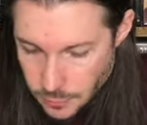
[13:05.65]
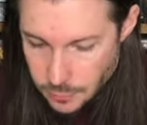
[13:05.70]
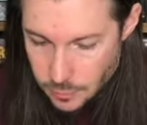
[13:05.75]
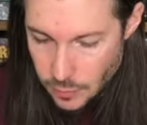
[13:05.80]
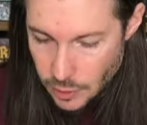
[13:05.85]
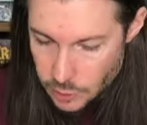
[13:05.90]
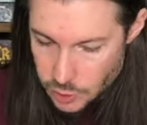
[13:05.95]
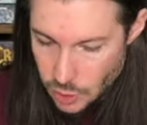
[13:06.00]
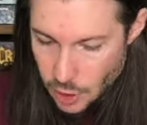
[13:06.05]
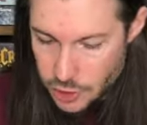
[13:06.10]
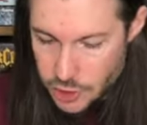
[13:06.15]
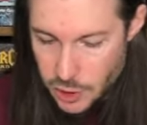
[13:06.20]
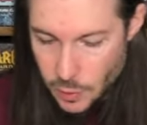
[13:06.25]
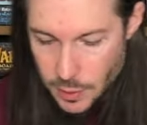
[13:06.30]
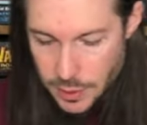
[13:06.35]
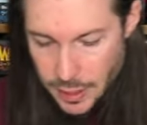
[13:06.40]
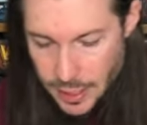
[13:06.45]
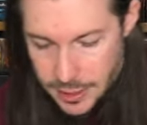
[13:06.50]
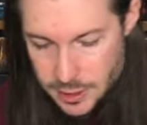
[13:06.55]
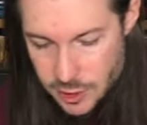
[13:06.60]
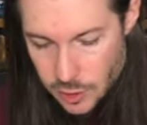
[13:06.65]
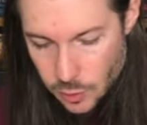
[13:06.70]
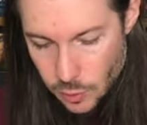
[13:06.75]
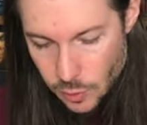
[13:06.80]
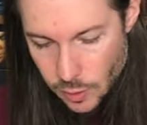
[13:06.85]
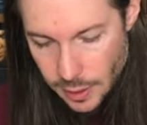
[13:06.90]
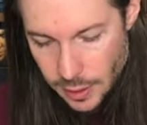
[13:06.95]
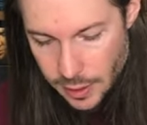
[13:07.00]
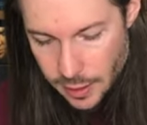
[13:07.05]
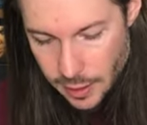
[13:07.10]
There's also a nice
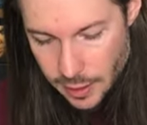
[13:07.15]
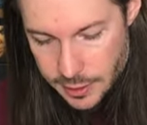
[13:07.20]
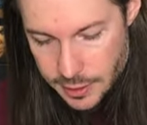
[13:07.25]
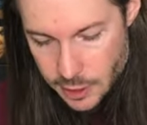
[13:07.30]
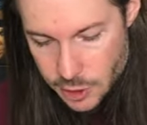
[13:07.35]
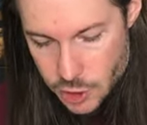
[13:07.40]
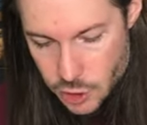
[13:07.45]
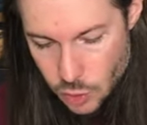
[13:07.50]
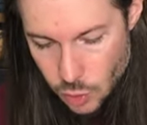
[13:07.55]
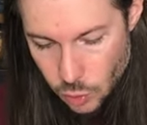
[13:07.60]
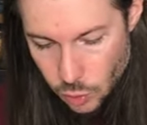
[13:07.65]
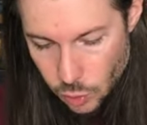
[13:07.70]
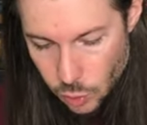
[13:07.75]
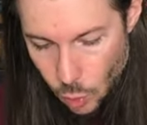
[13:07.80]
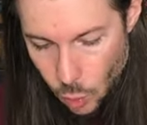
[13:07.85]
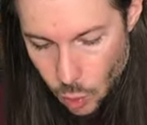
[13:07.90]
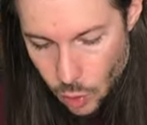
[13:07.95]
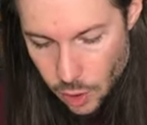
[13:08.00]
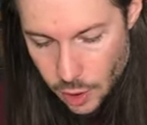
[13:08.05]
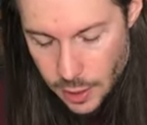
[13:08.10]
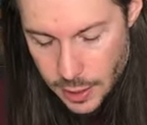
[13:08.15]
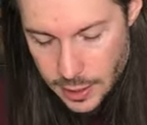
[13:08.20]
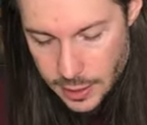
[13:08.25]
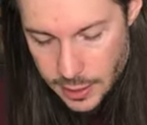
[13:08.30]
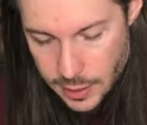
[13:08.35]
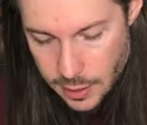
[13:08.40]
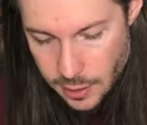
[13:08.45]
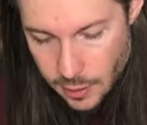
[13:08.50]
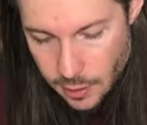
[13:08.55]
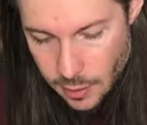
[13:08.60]
little uh, additional lore
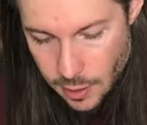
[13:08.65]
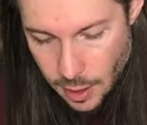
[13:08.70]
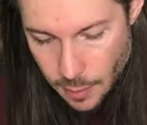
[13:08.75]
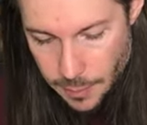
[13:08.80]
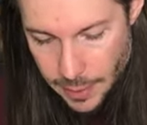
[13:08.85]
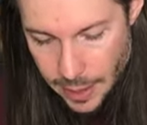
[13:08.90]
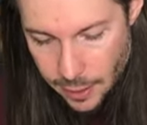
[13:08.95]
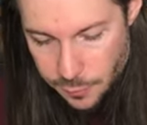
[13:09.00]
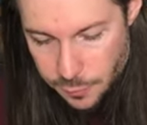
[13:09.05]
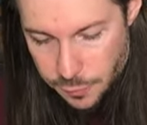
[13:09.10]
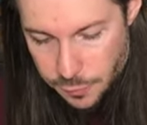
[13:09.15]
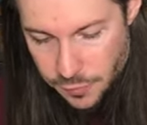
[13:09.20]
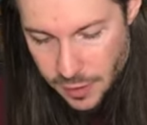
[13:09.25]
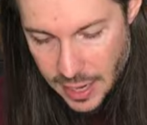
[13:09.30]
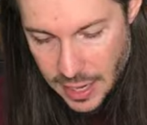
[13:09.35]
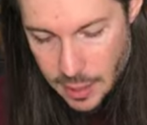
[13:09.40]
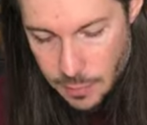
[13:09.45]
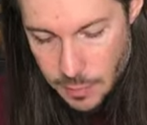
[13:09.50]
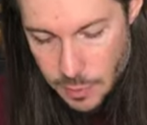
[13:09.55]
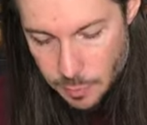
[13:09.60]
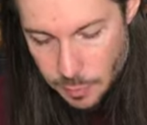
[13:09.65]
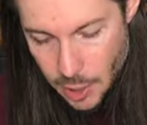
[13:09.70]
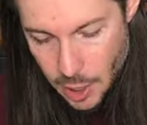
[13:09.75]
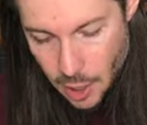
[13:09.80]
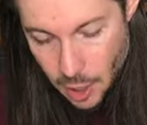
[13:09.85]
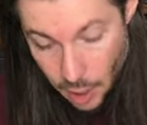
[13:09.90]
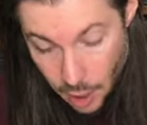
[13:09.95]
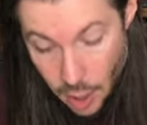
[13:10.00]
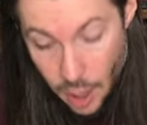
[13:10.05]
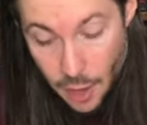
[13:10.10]
here about famed but
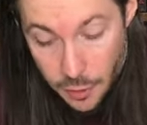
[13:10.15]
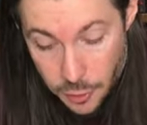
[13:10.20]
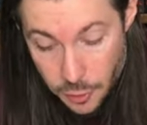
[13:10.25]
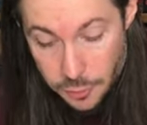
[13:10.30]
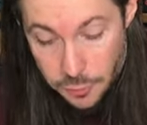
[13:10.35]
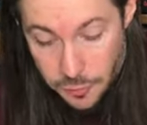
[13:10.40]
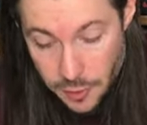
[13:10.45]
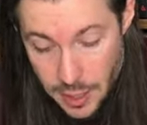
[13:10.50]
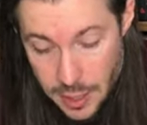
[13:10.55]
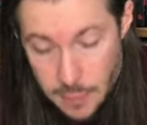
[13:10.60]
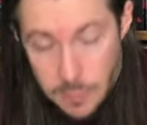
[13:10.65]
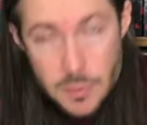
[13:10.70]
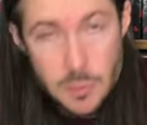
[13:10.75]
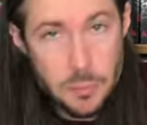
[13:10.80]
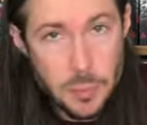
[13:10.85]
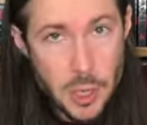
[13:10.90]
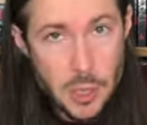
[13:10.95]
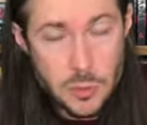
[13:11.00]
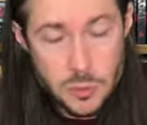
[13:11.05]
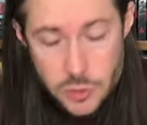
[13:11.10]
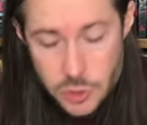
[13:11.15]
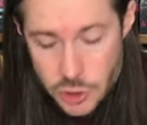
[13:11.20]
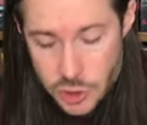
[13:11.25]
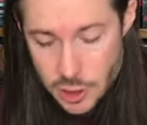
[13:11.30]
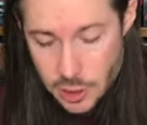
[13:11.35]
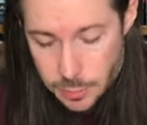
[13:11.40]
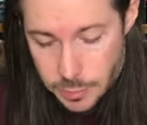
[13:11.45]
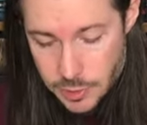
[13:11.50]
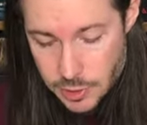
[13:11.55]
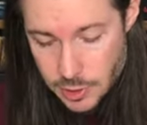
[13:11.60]
other famed bone
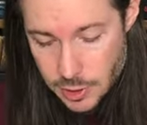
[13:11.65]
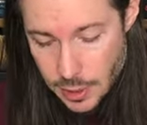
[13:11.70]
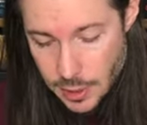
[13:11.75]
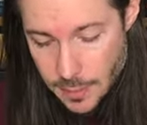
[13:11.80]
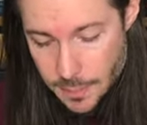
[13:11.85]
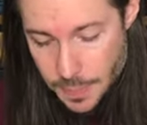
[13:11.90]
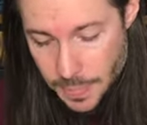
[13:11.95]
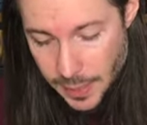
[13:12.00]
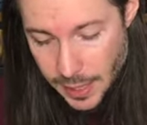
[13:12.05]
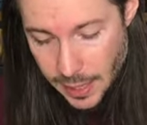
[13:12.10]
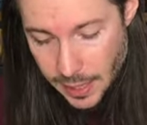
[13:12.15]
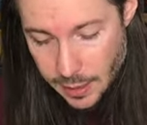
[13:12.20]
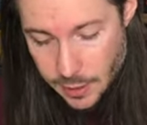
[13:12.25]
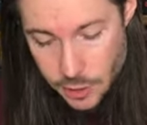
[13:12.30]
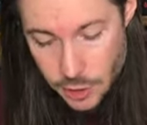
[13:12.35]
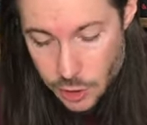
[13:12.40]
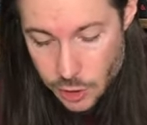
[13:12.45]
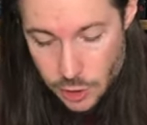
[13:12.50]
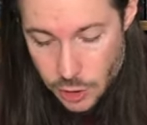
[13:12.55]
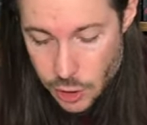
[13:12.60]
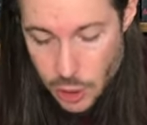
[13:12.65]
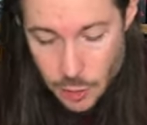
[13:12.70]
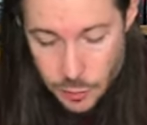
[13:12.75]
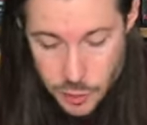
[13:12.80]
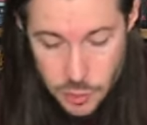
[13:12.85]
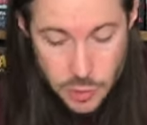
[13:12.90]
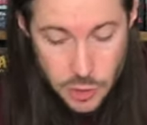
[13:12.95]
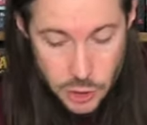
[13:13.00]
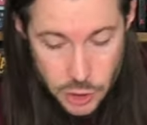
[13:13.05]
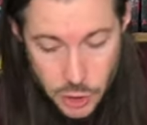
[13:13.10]
ships and you know you
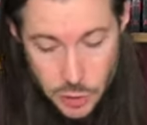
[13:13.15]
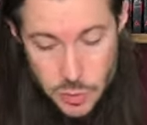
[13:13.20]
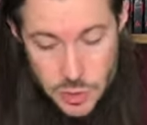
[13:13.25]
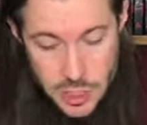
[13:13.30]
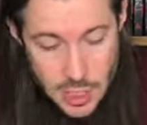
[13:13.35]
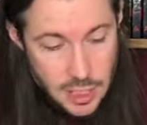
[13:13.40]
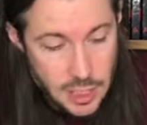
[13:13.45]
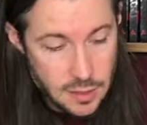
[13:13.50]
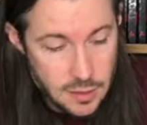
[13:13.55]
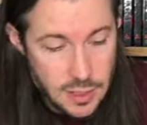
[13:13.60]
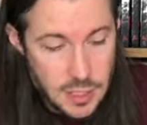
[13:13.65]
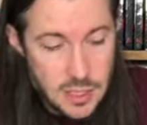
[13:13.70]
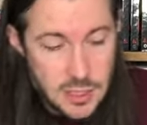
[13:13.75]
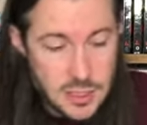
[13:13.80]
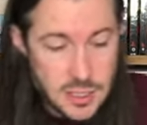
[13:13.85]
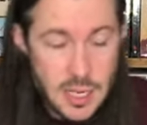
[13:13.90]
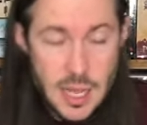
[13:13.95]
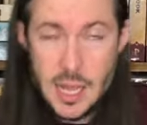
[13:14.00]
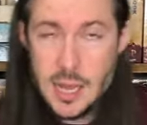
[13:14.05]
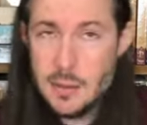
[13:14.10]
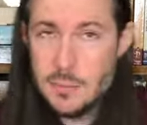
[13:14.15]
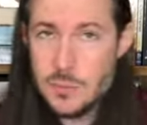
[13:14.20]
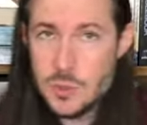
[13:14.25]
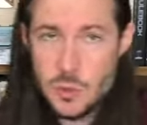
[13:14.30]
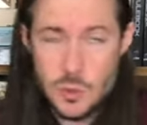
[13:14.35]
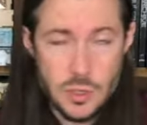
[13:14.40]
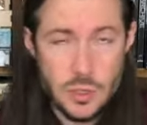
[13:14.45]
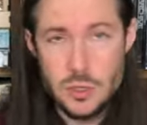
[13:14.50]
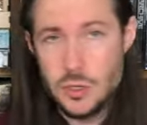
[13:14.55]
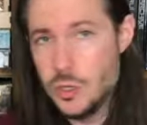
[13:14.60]
can use any of these names or
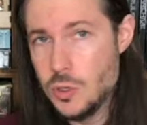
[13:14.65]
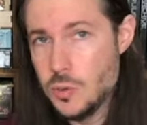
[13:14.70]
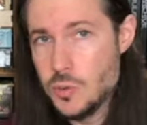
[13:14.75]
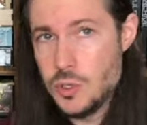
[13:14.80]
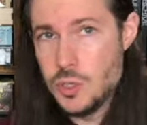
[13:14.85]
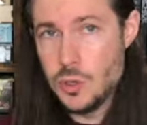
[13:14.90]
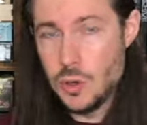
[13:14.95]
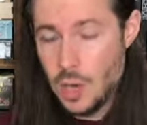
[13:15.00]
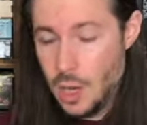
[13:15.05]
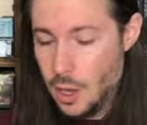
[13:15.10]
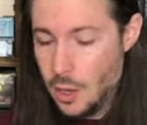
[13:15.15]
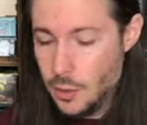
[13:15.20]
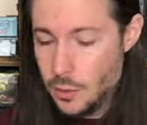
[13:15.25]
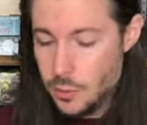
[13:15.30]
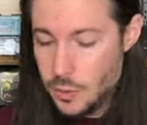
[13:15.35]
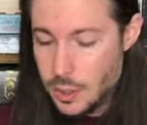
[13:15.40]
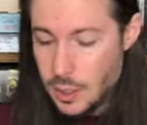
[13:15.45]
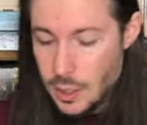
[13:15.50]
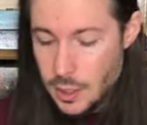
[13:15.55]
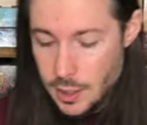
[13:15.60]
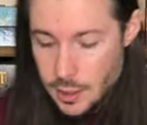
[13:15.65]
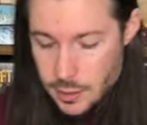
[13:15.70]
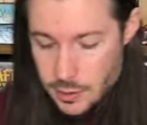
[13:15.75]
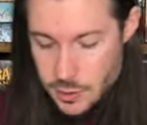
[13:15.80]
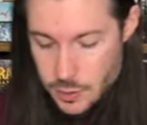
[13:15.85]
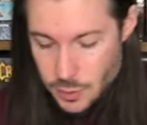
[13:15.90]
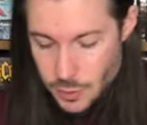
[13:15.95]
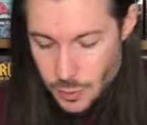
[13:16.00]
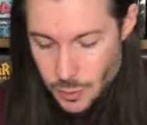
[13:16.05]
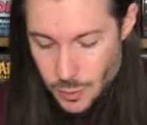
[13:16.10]
you can use your own
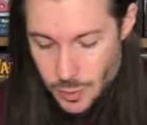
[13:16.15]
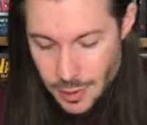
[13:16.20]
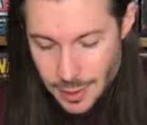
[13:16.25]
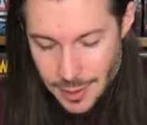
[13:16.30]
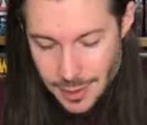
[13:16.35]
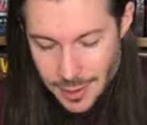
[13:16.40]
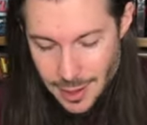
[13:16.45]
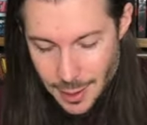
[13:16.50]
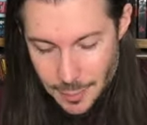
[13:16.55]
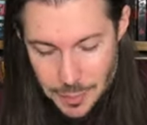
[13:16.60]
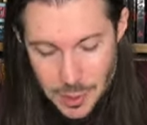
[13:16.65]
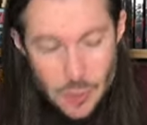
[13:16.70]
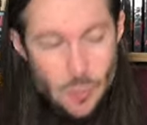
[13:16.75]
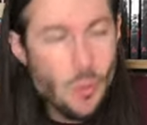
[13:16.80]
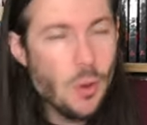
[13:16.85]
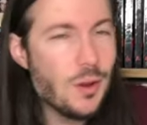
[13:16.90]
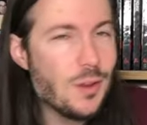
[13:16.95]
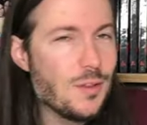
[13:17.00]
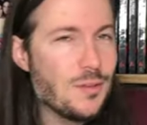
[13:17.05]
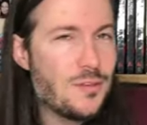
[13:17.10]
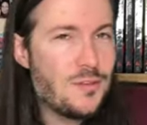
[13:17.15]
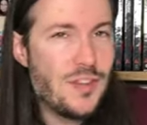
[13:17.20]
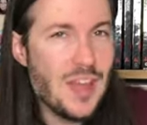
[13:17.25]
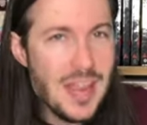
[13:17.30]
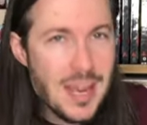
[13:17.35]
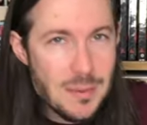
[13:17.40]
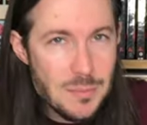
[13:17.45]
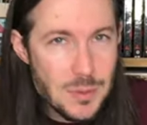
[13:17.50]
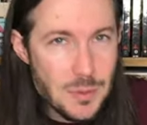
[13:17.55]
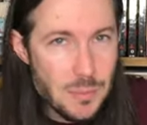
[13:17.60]
to uh, be one of the
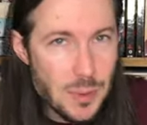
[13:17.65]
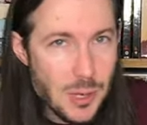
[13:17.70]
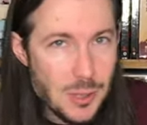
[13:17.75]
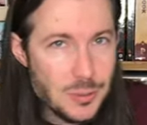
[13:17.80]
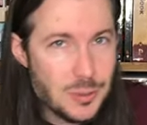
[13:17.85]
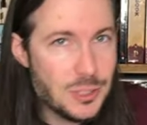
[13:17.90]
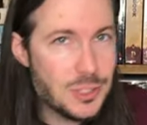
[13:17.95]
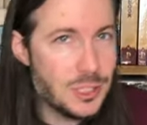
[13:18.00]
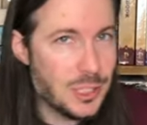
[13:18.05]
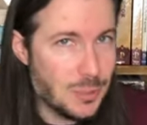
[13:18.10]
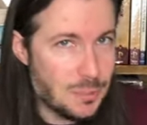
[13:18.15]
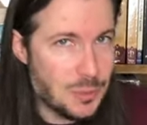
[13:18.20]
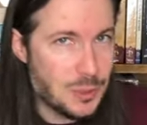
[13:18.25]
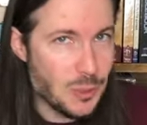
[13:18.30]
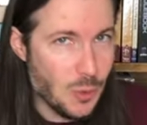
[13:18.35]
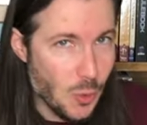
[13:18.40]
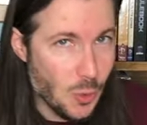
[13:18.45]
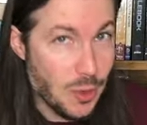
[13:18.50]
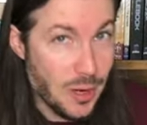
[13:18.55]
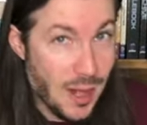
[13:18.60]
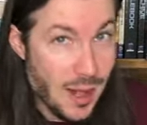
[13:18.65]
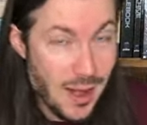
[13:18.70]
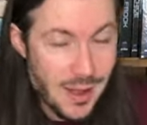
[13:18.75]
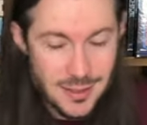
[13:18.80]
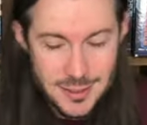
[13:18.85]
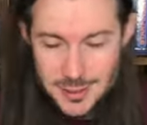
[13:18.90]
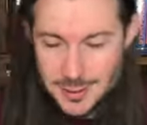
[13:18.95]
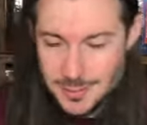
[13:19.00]
famed bone ships or not.